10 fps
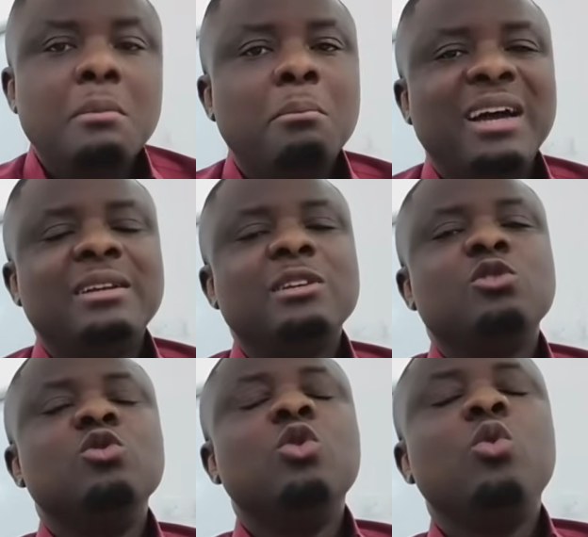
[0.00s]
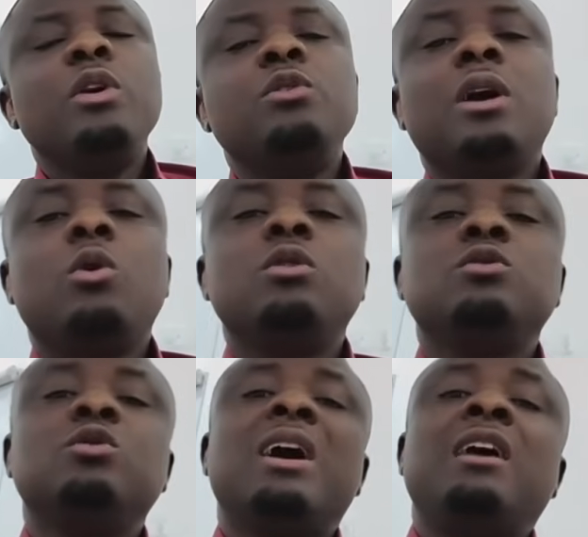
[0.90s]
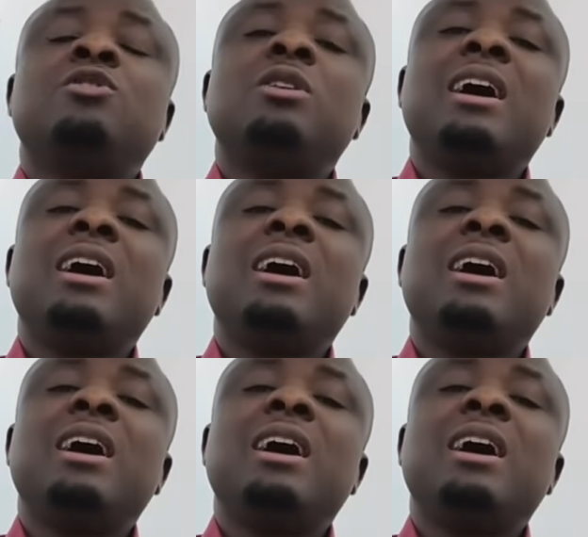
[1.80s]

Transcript: But there's no way you are going to actually